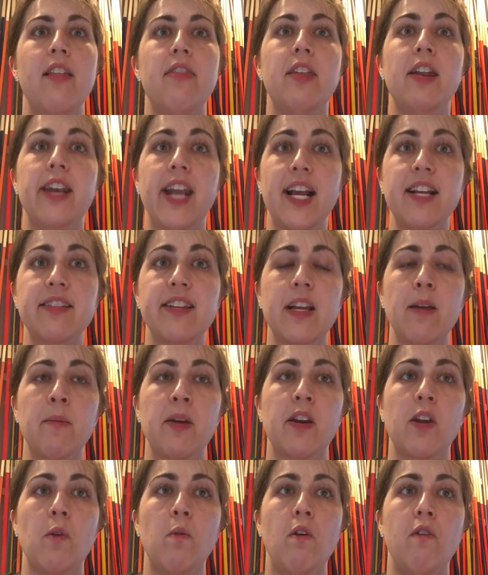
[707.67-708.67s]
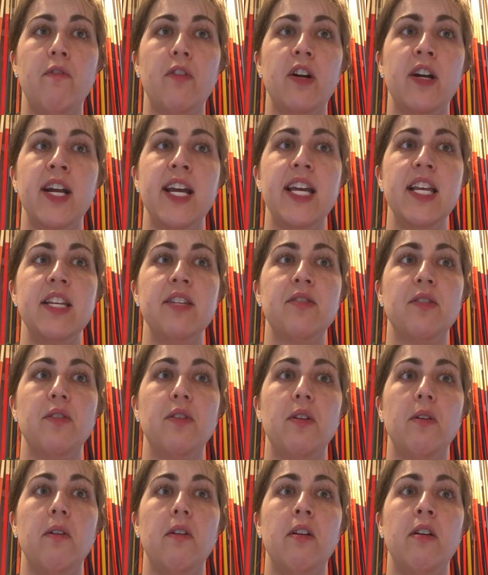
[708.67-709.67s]
The next thing I'm going to go over is
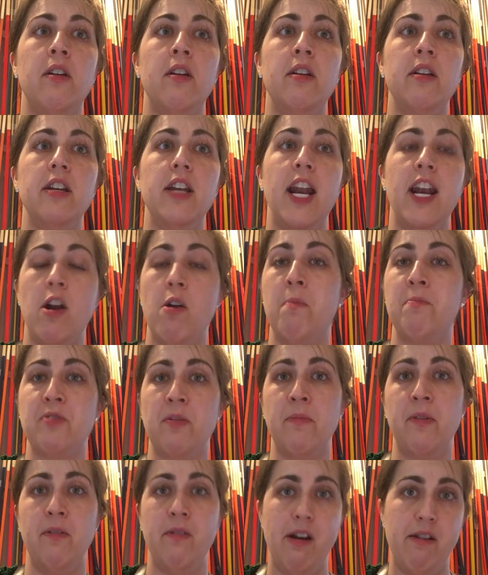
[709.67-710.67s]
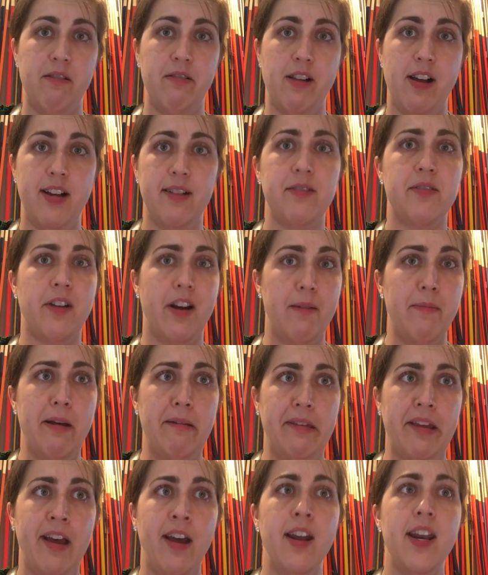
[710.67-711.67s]
I know I'm jumping around a lot, sorry
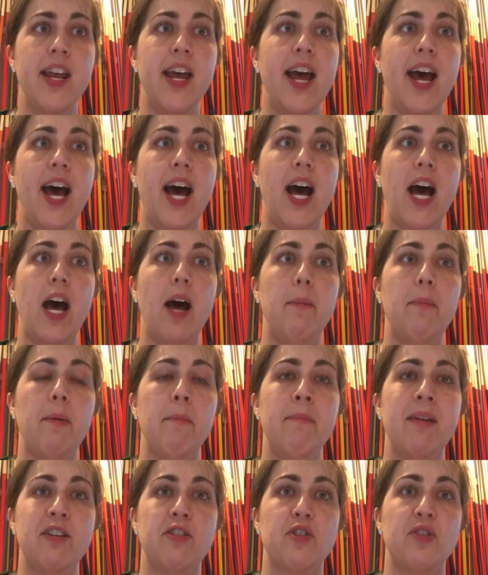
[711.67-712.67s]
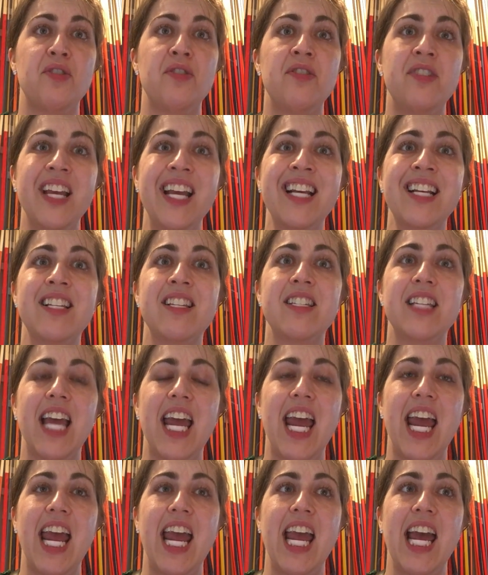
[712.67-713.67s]
about that, but measure 6
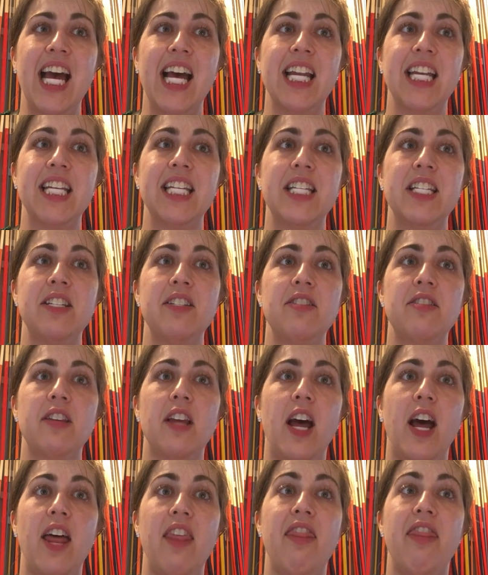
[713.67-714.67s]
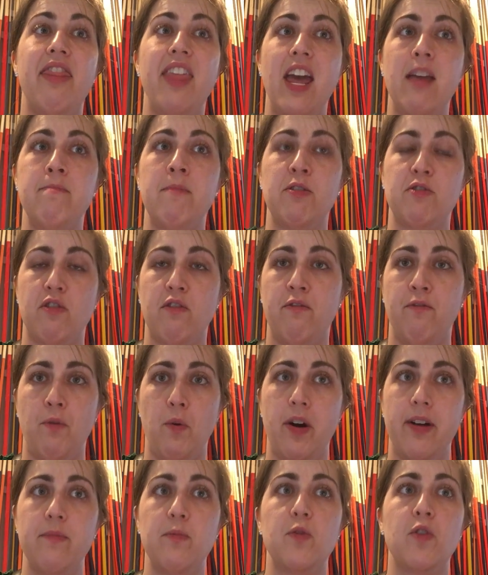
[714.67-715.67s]
and then measure
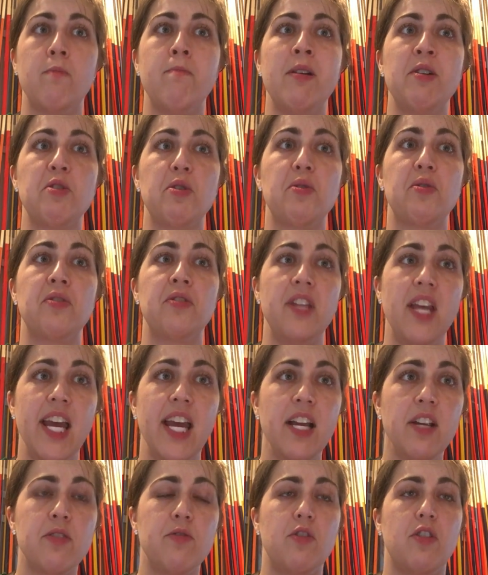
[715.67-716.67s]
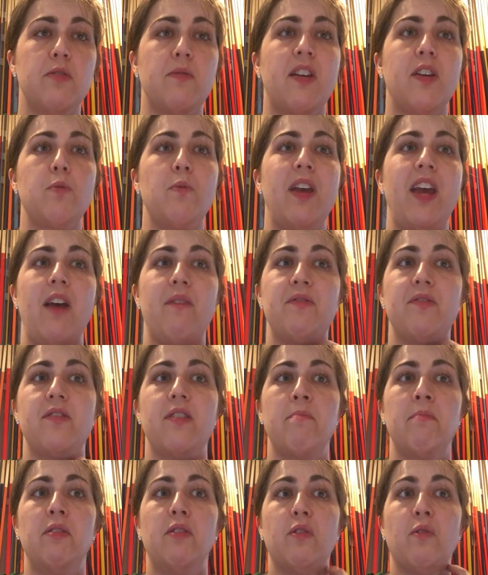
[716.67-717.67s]
4. So measure 6, just because we have
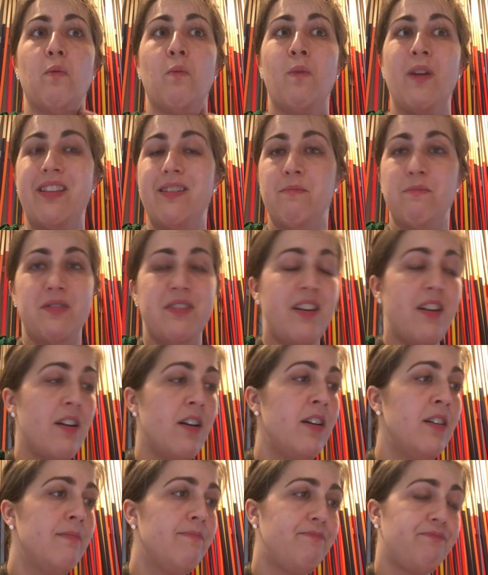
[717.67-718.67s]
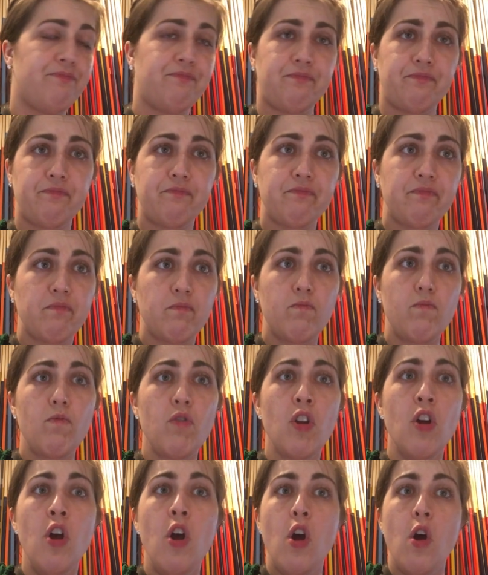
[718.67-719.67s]
similar rhythms here,
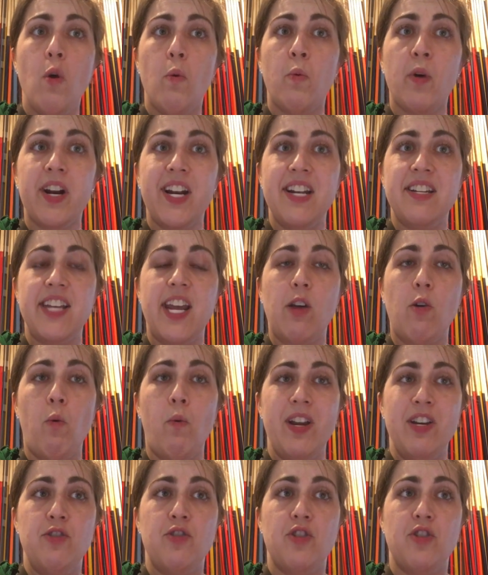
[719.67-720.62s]
we're going to take what we